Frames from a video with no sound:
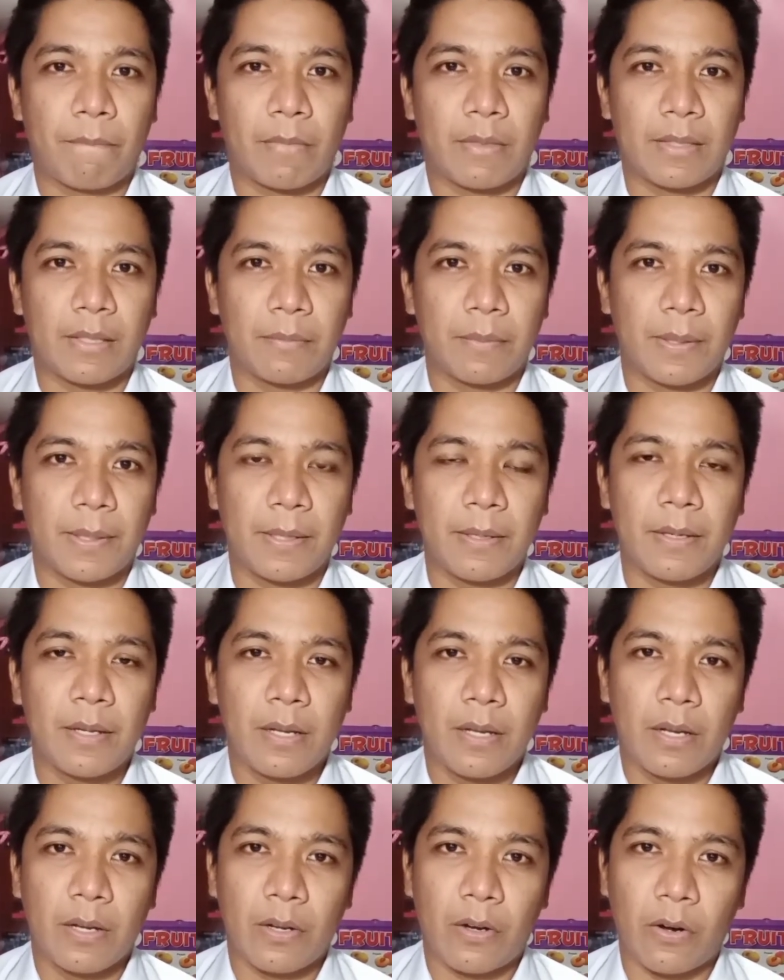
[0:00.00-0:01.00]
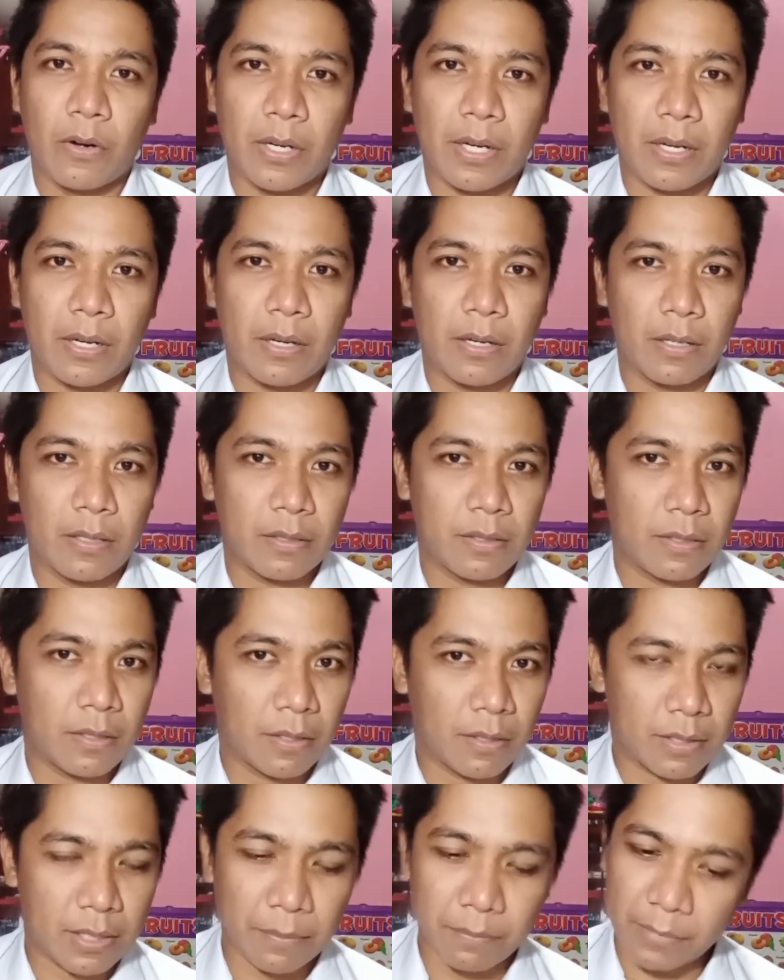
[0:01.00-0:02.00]
diba? Or
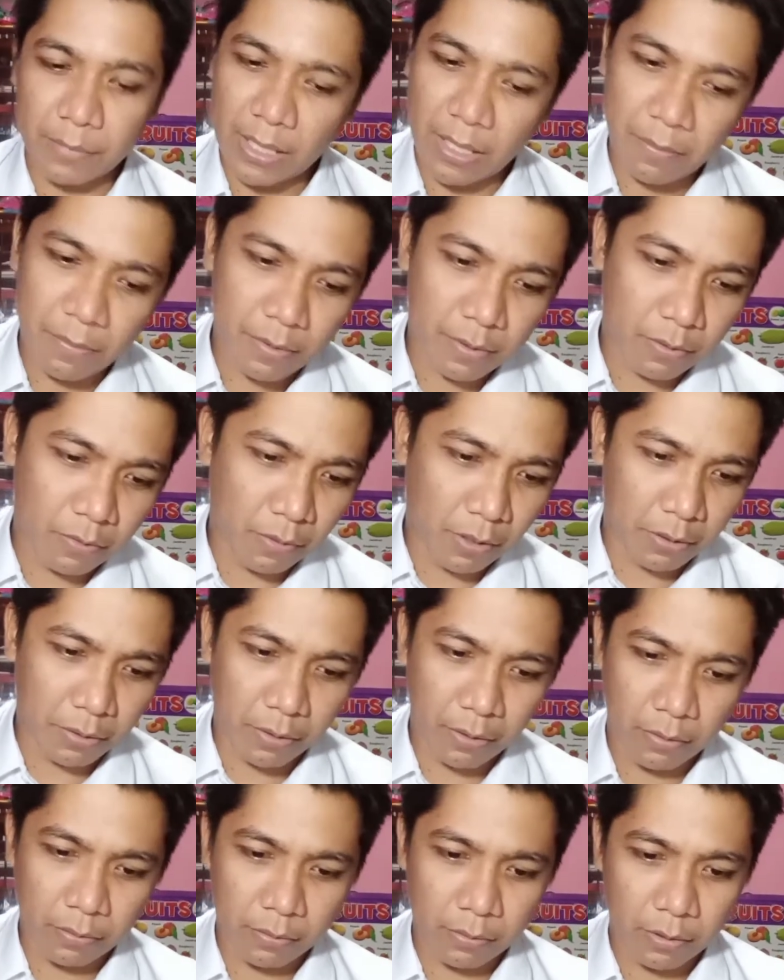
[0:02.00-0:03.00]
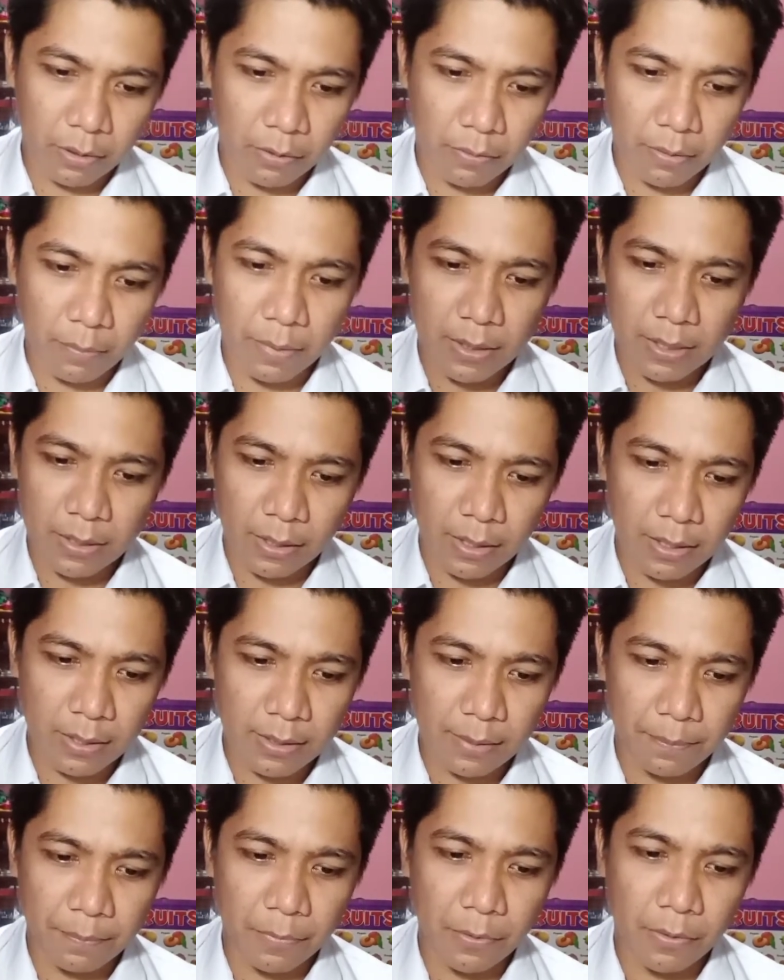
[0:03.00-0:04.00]
sometimes, kung ano yung lumabas sa
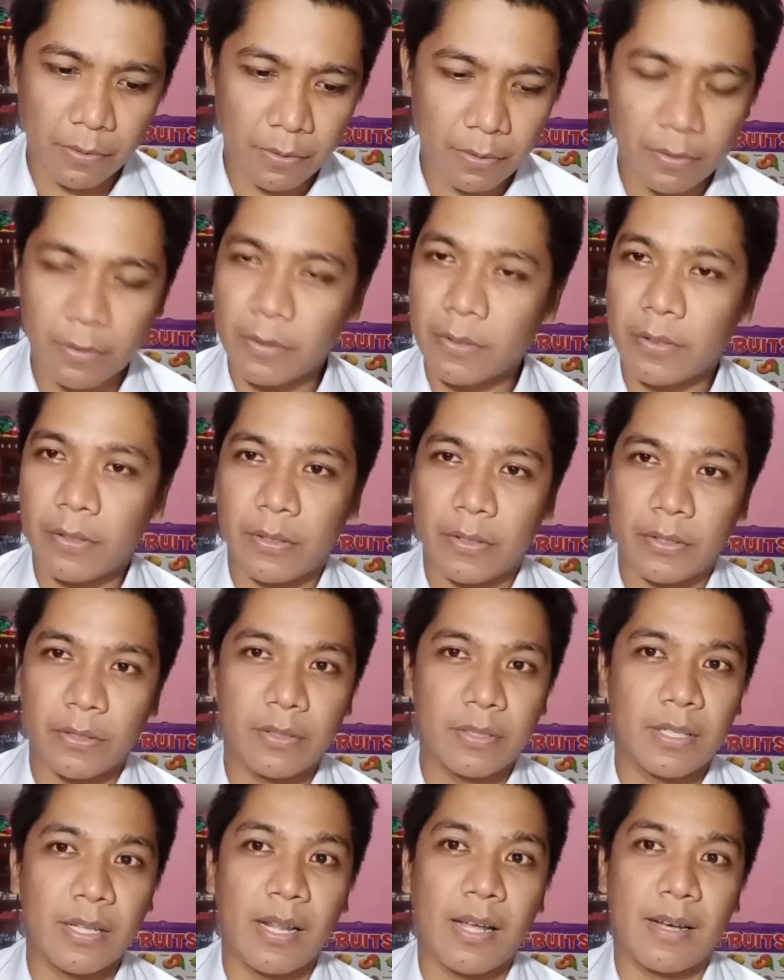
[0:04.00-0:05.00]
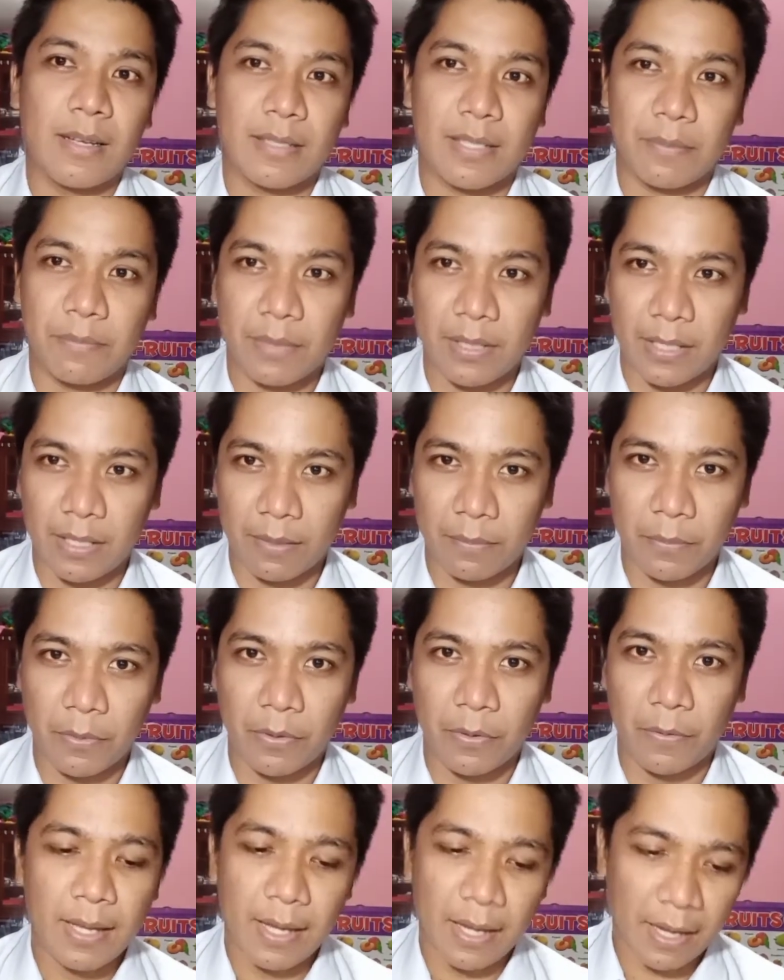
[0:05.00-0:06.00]
isip mo, yun na lang ang sabihin
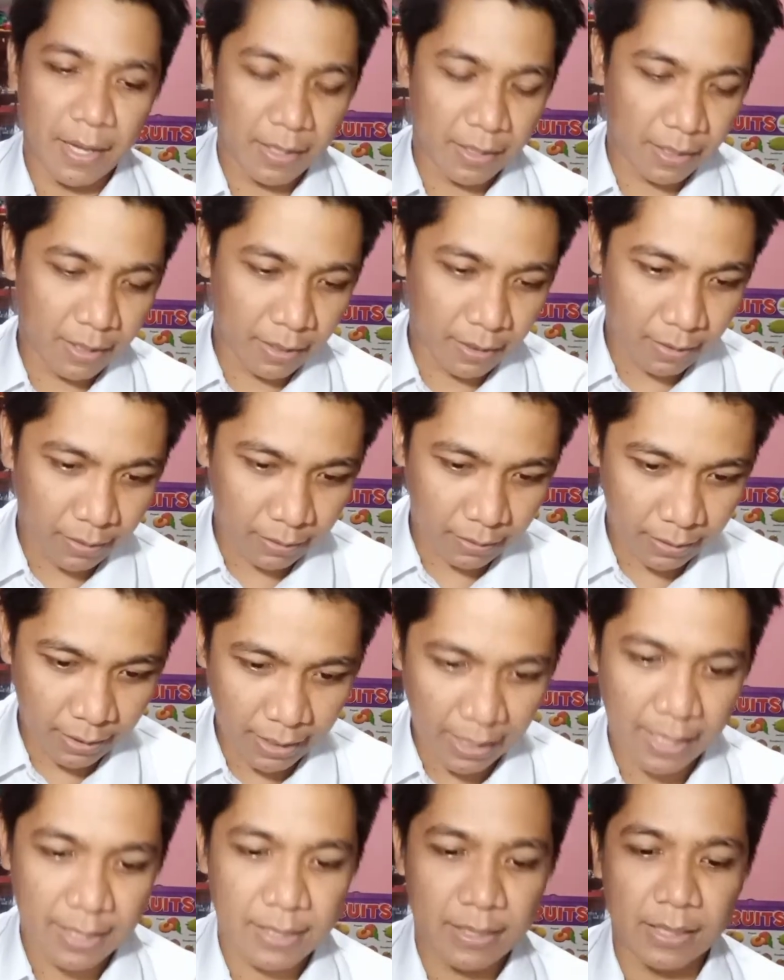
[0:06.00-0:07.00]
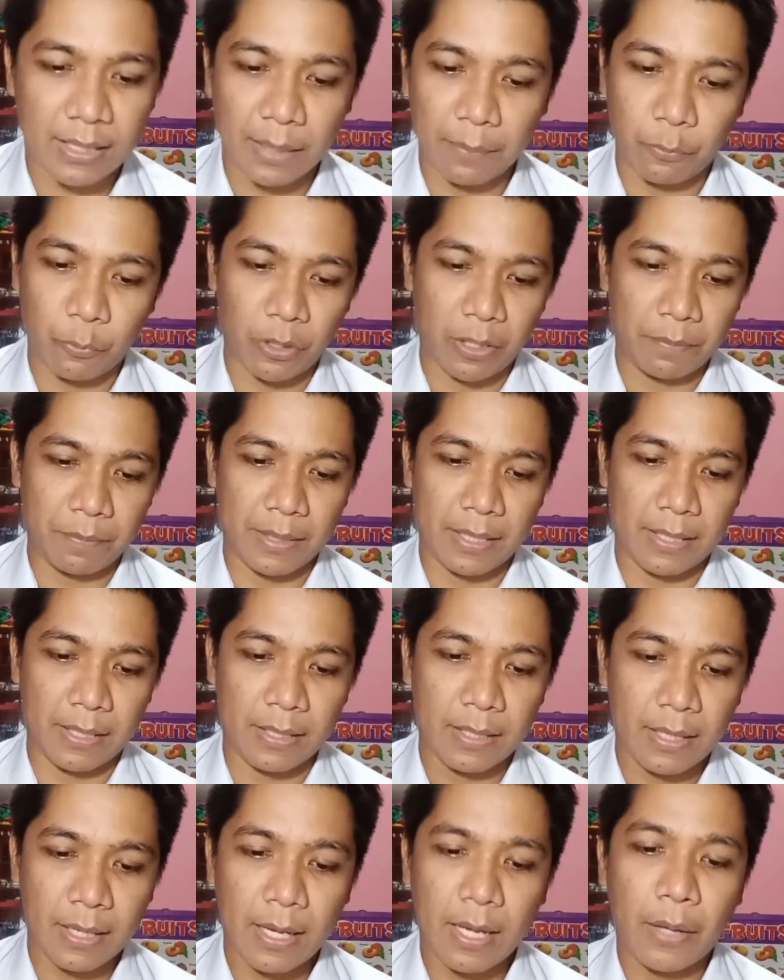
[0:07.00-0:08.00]
mo. And the last tip will be,
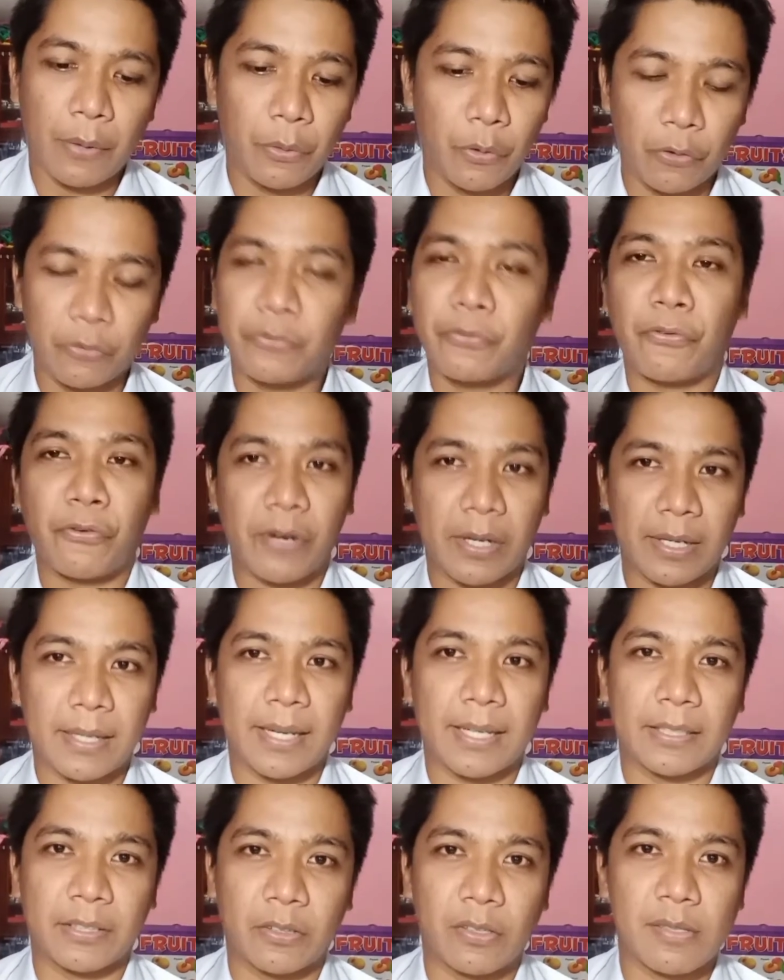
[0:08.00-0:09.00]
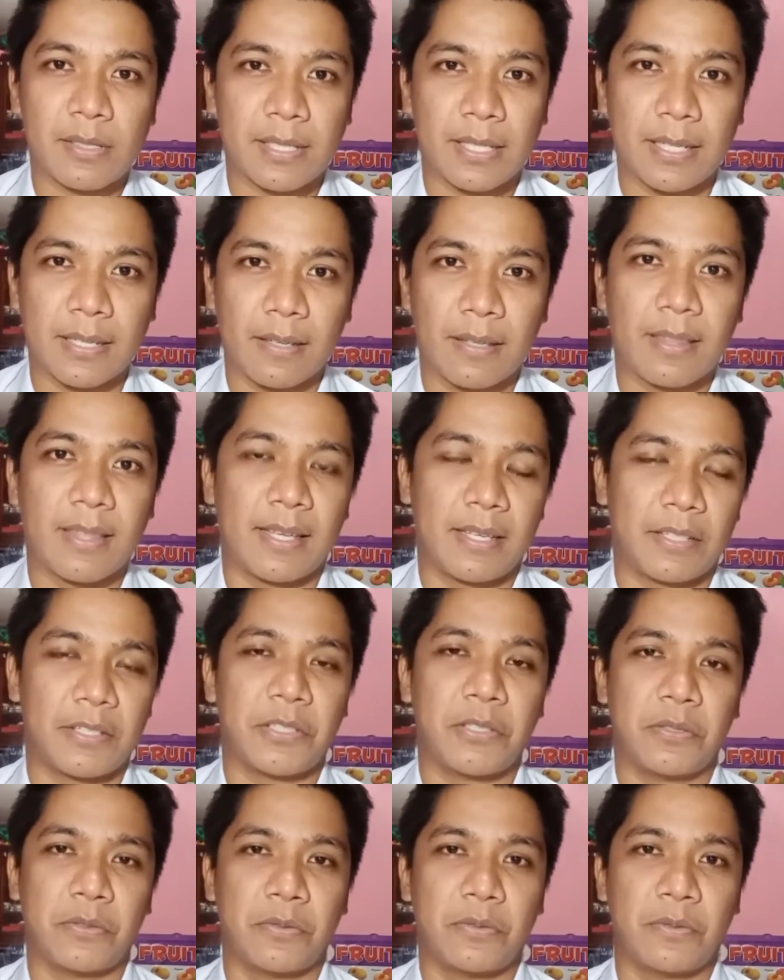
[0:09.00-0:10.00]
don't forget to say
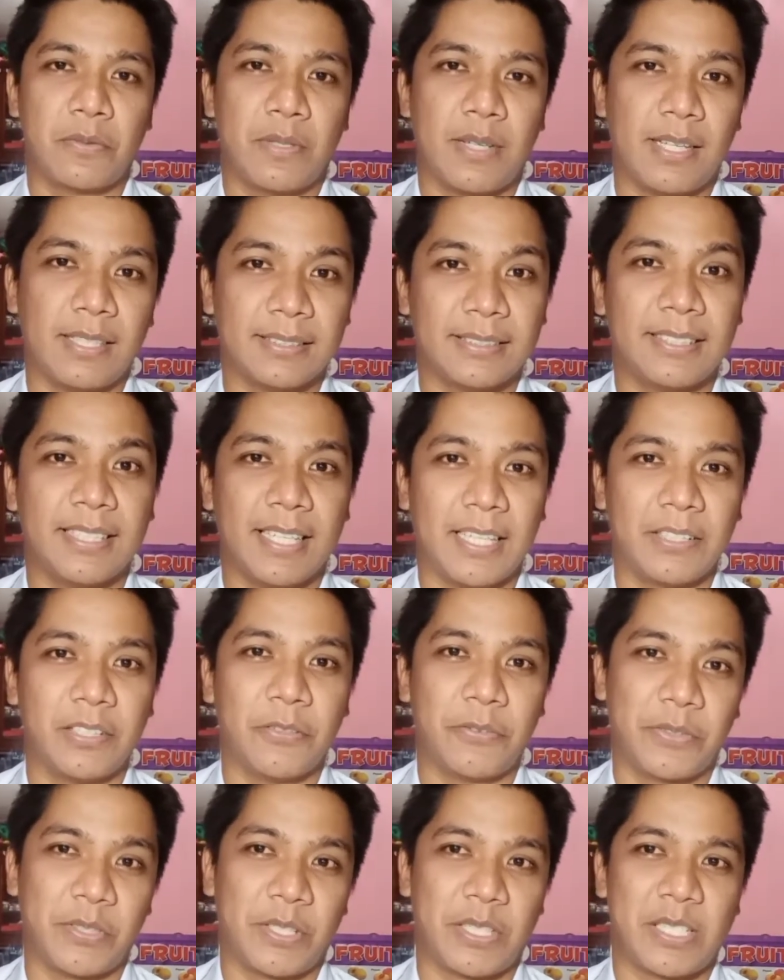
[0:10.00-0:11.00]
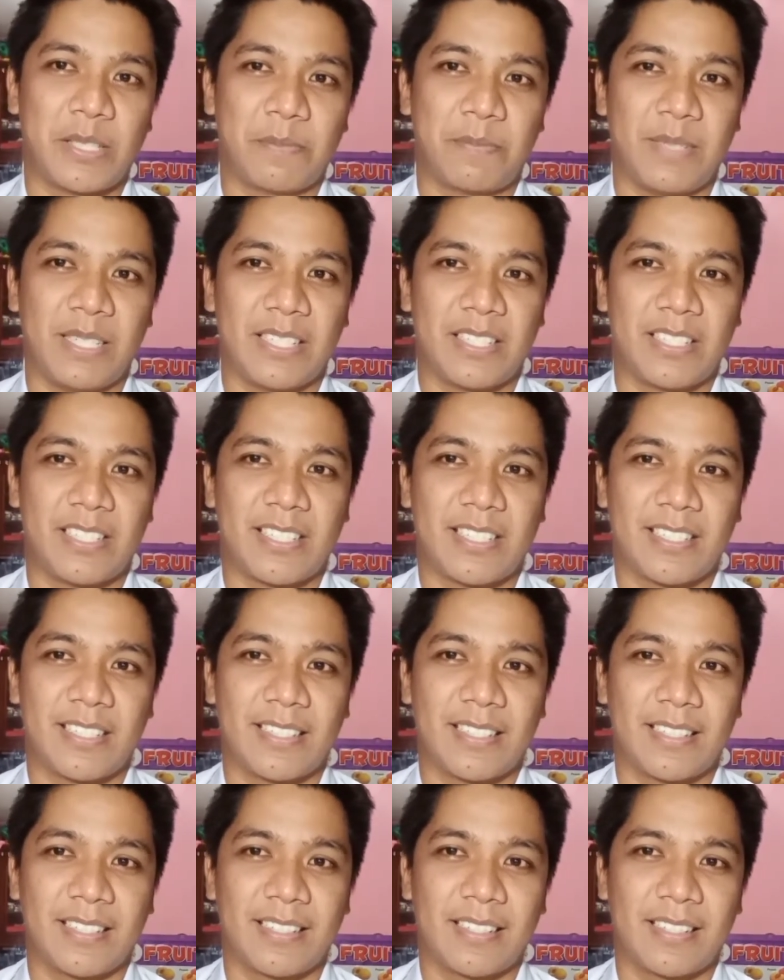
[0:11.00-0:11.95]
thank you at the end of your speech.